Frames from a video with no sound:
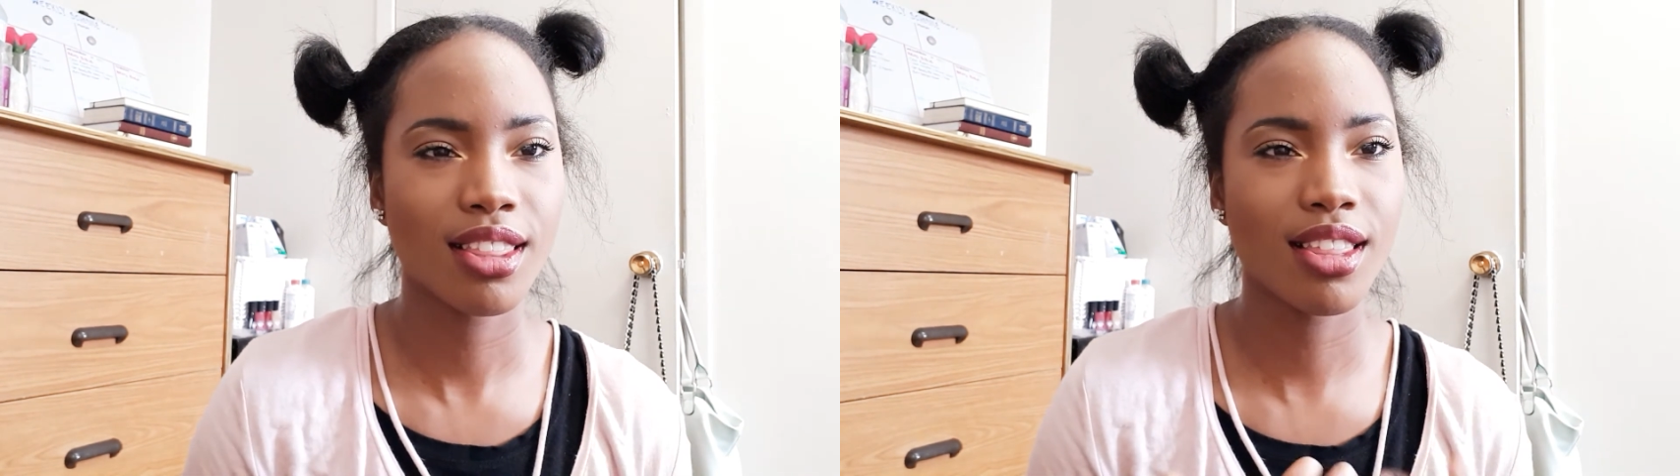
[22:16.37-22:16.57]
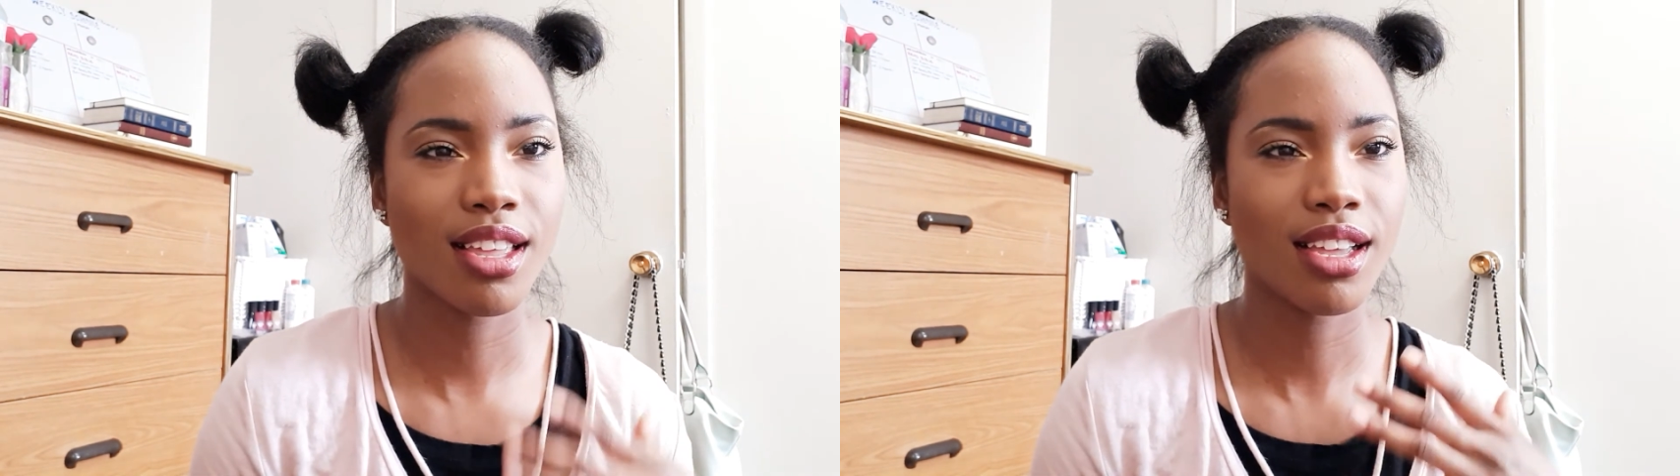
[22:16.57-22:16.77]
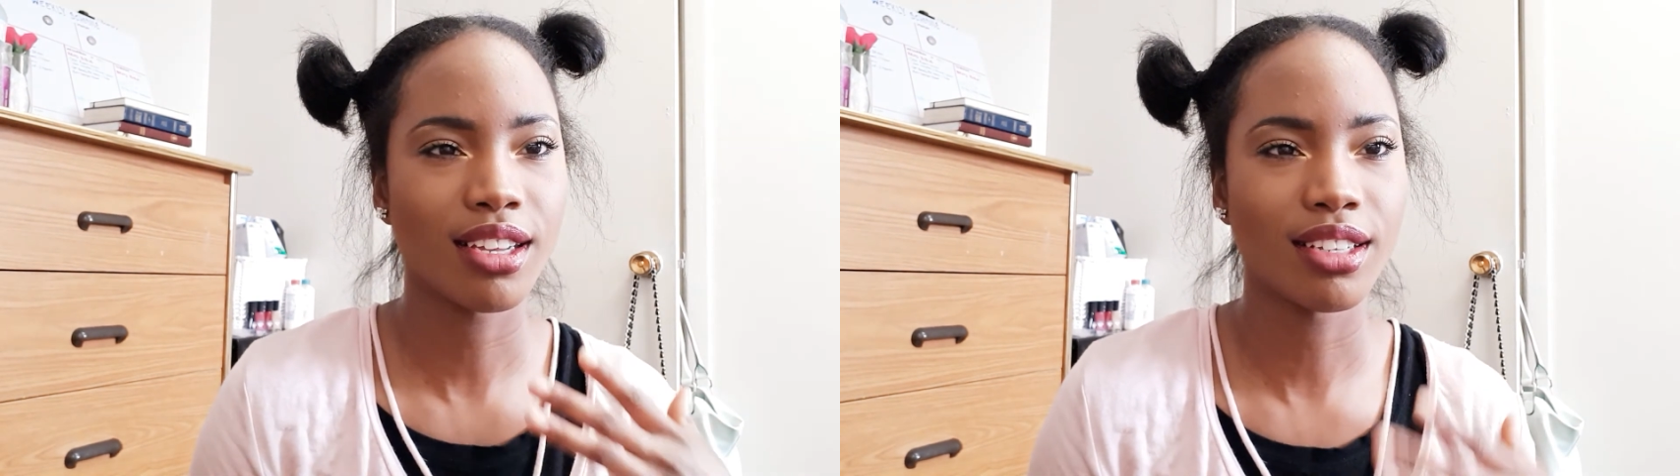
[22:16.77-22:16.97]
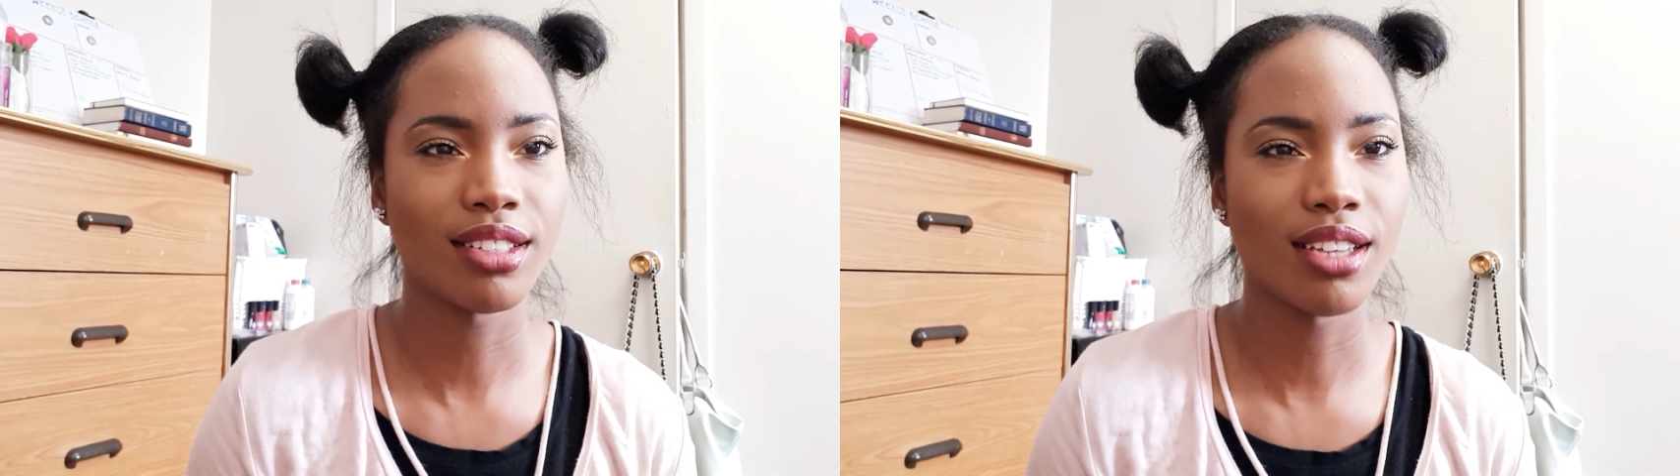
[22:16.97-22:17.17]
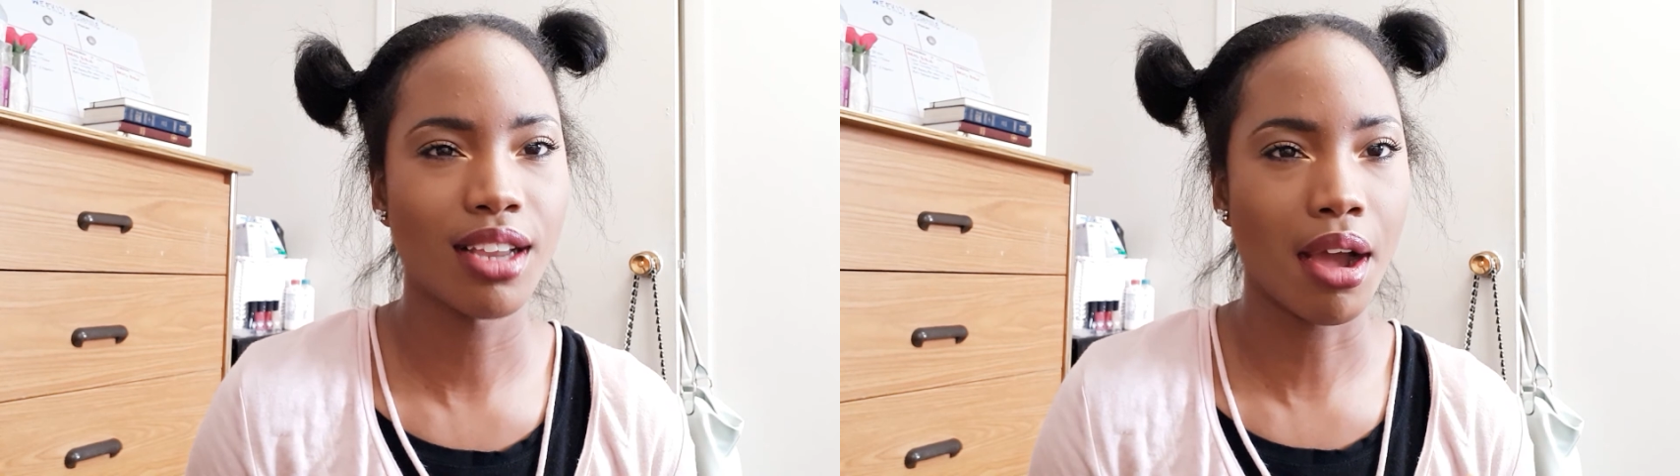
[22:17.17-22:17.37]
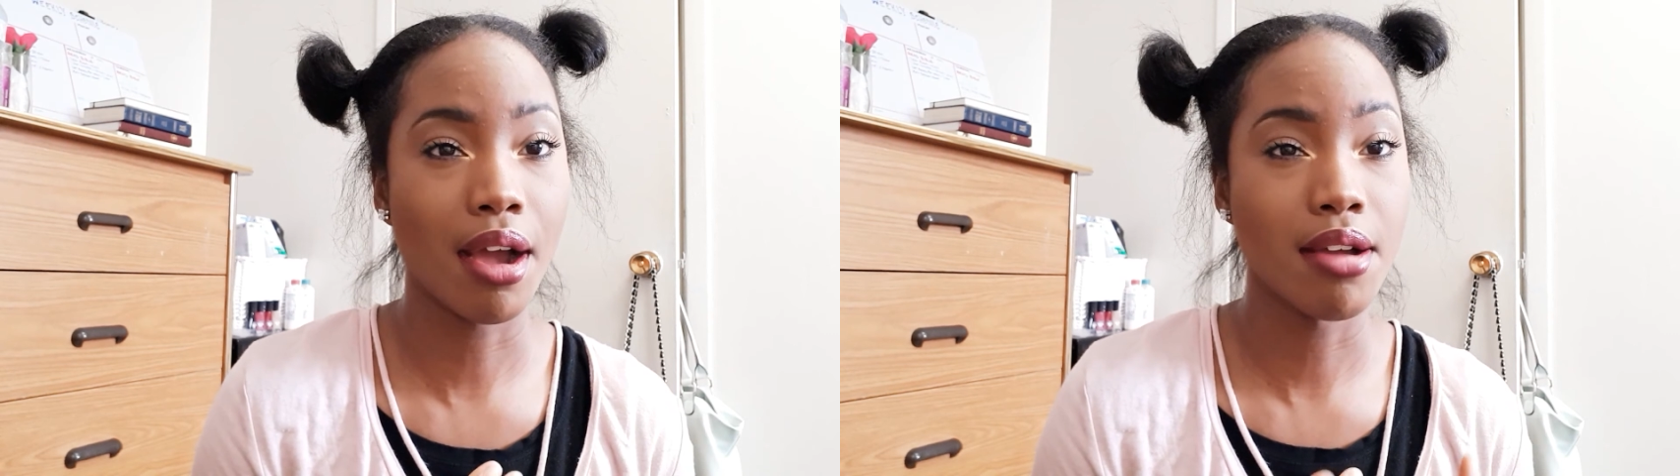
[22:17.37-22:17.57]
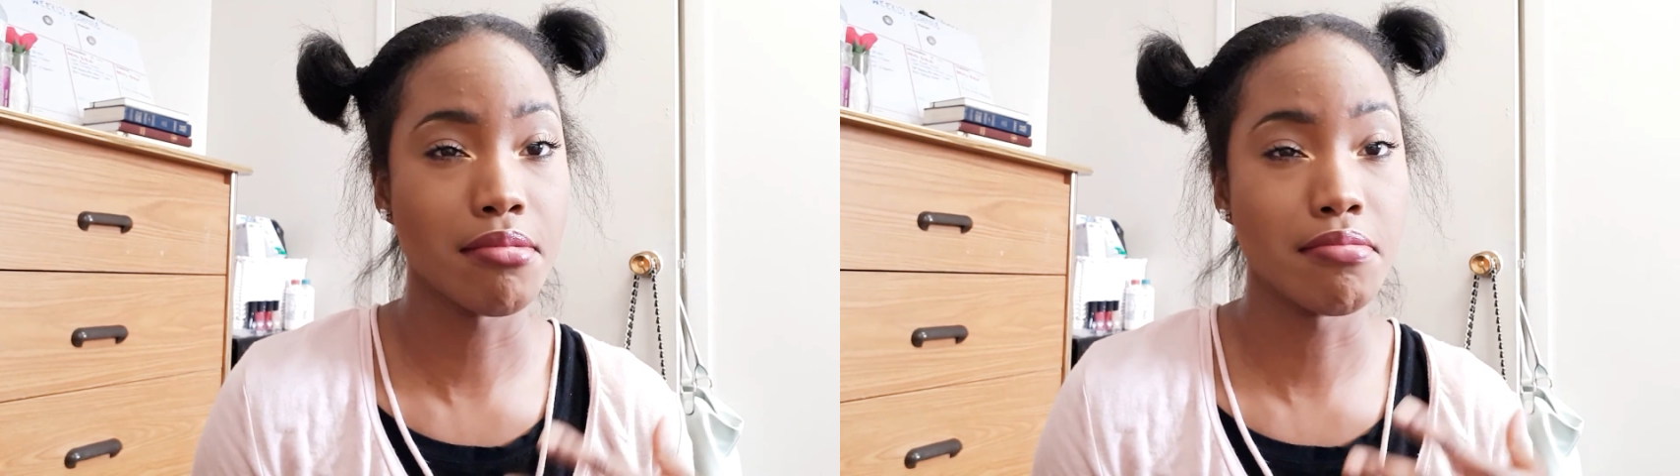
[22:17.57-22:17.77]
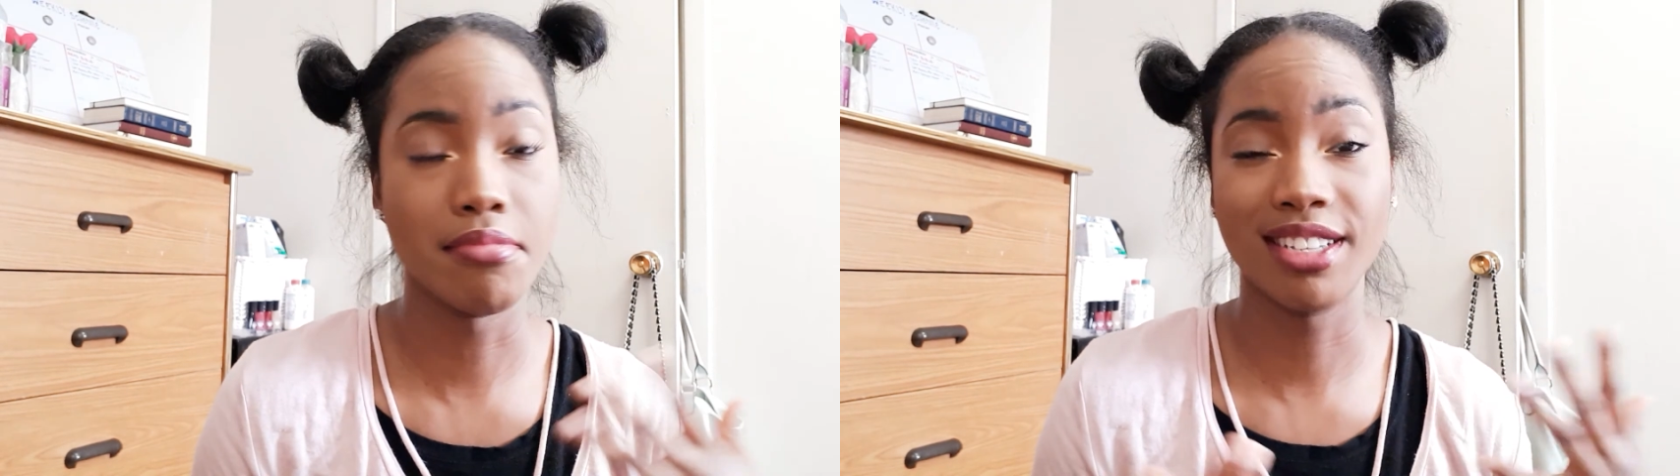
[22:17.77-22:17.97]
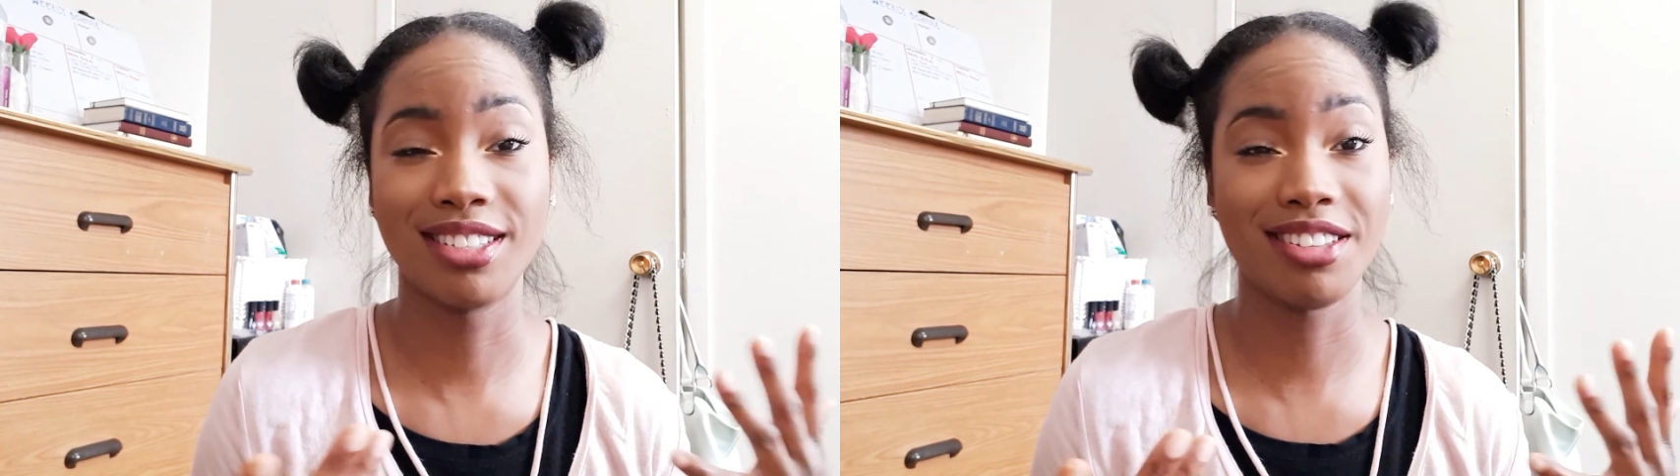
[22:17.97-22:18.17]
it's